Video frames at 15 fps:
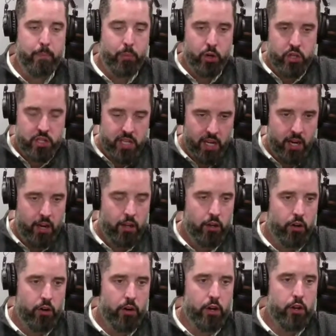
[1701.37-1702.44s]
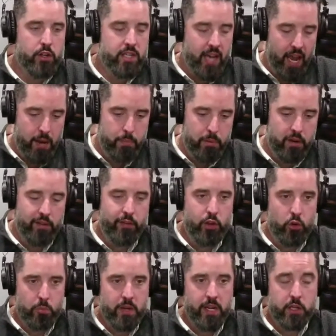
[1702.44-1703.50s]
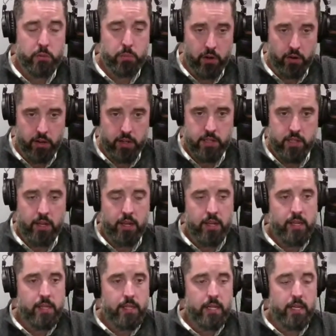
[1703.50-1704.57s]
a particular type of human experience